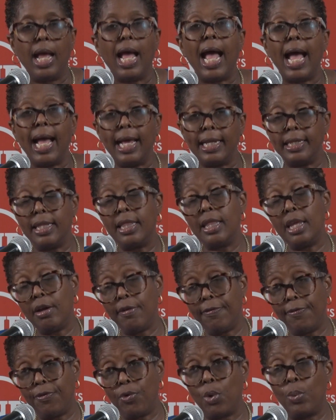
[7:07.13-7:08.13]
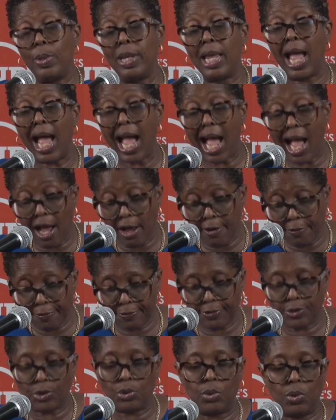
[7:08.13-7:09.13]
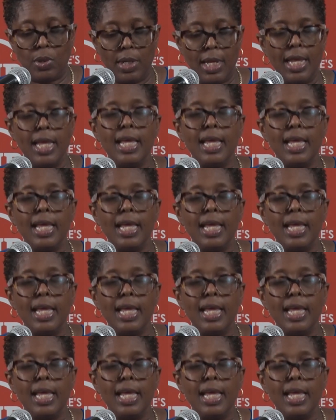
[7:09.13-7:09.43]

And therefore, we have to